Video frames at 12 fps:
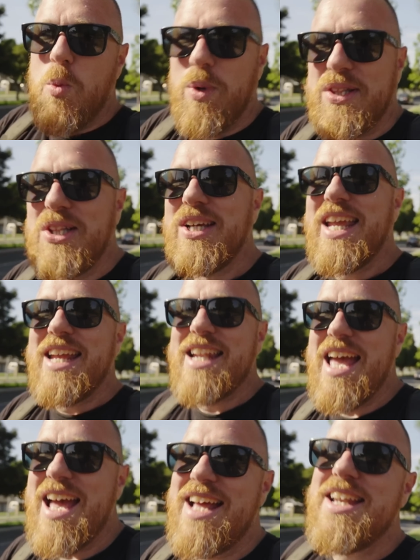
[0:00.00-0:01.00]
was looking
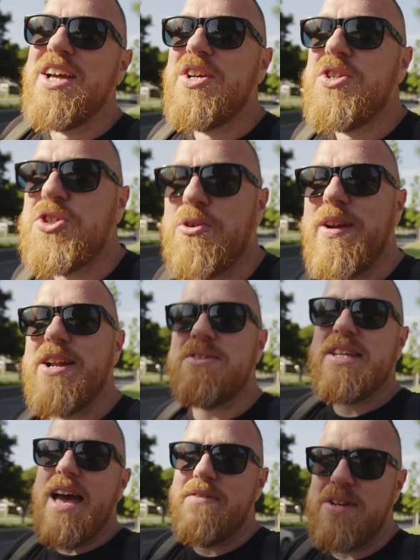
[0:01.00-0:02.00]
at
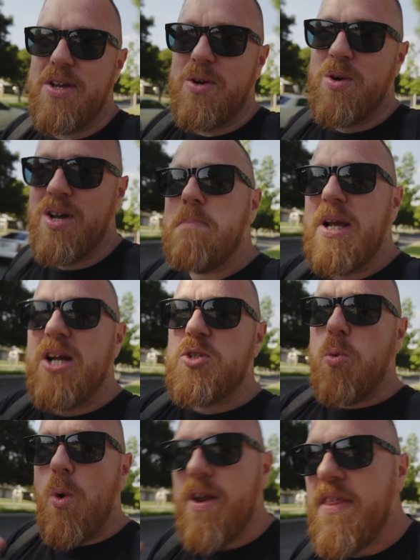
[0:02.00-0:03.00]
Cerritos Avenue,
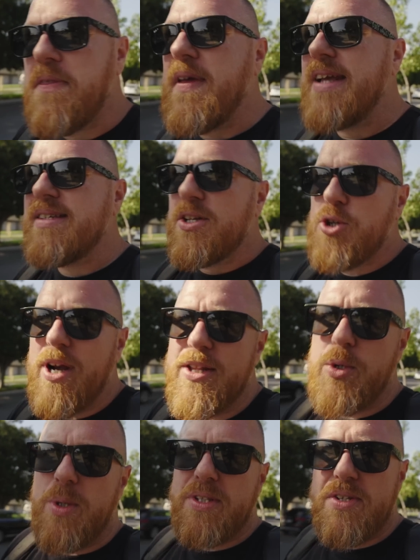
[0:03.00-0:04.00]
because one of the things I try to
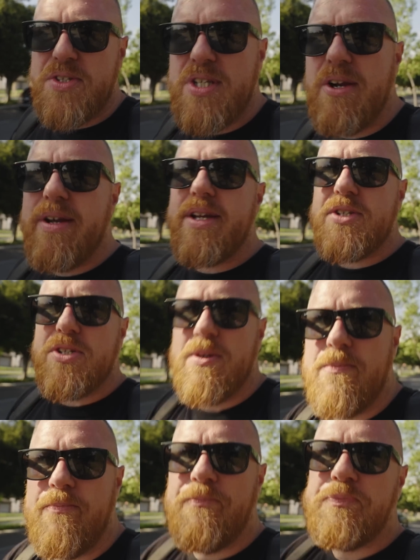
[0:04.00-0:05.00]
do with this series
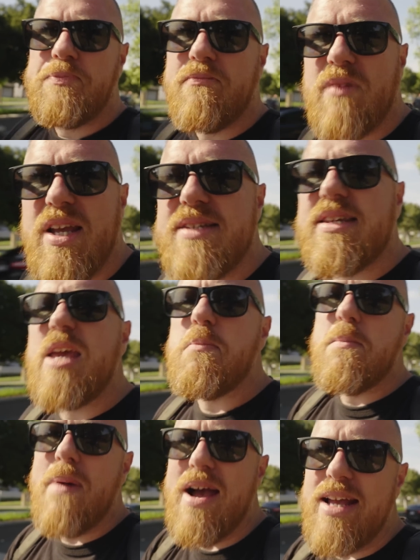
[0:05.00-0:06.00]
is
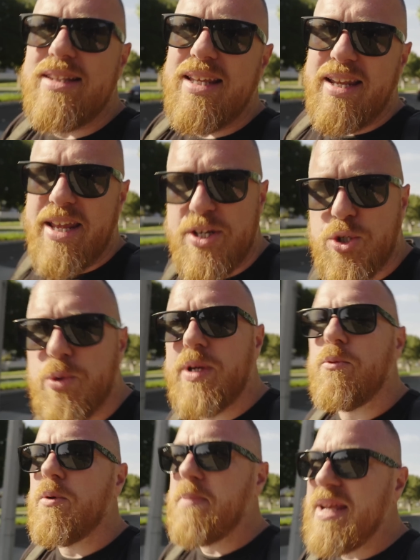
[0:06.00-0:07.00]
keep in mind that
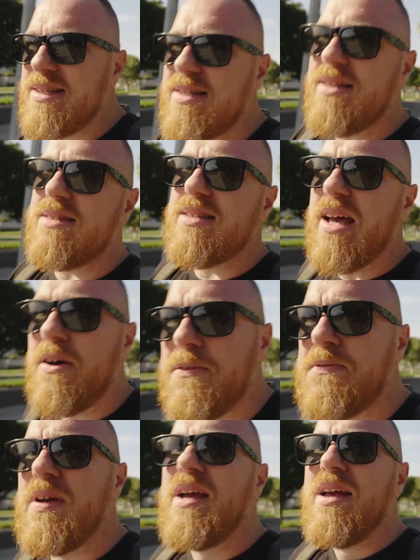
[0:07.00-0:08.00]
history repeats
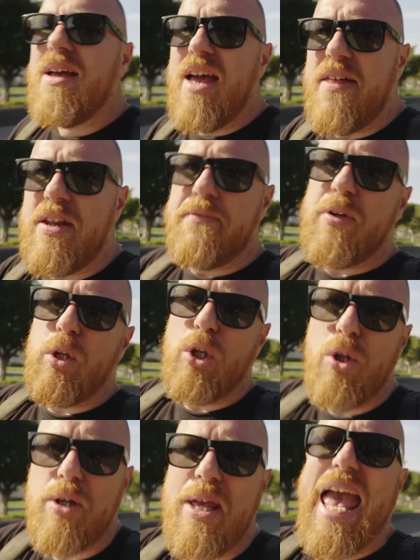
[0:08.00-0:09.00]
itself, and that if you
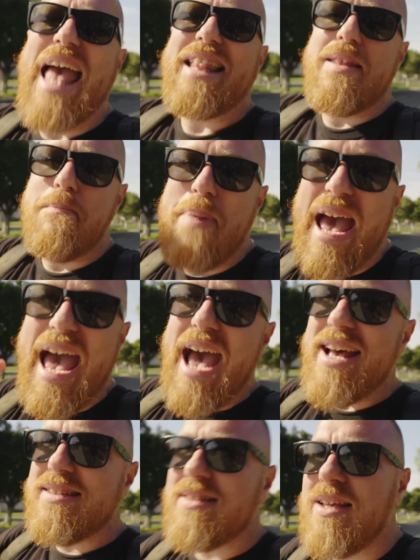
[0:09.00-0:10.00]
look at the
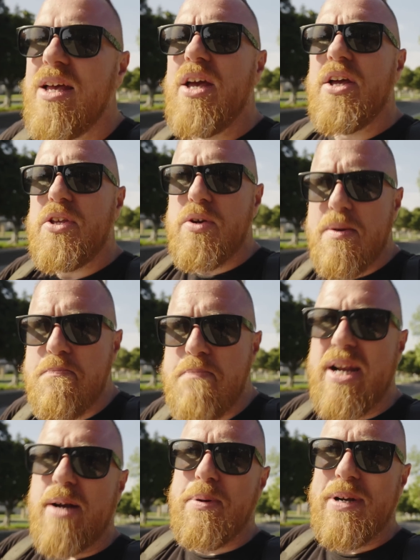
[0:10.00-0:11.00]
past, you can
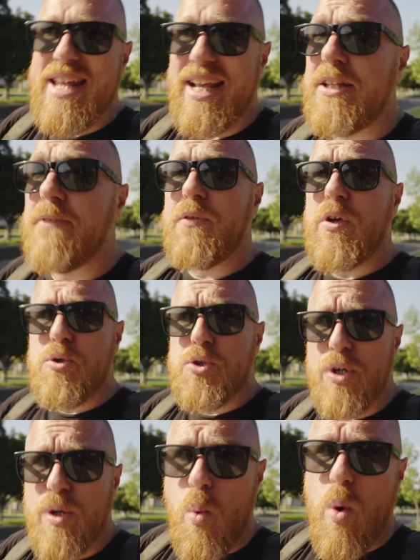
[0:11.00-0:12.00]
better predict the
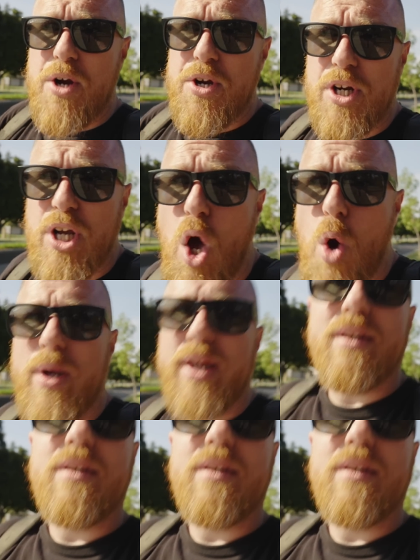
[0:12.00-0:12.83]
future and where you're going.